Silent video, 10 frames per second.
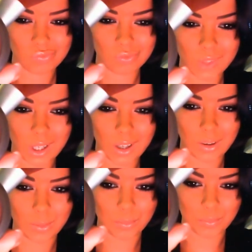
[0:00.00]

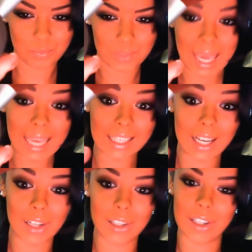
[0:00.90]
of tan
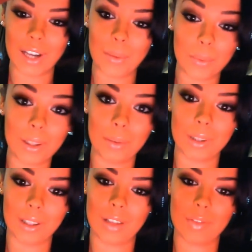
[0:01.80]
color. I really
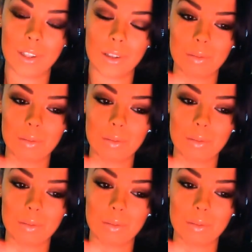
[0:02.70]
love it though.